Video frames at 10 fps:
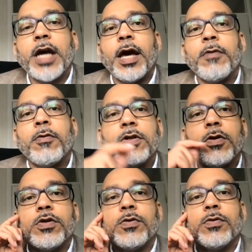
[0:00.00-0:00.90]
And then I
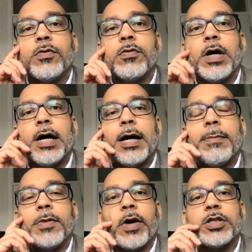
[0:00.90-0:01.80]
want to go to
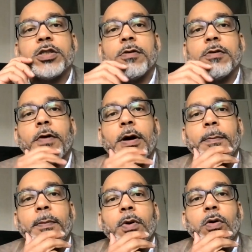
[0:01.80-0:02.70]
the question
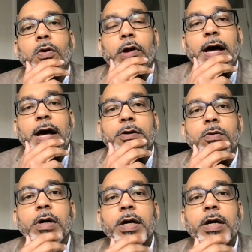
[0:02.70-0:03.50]
from Corrado.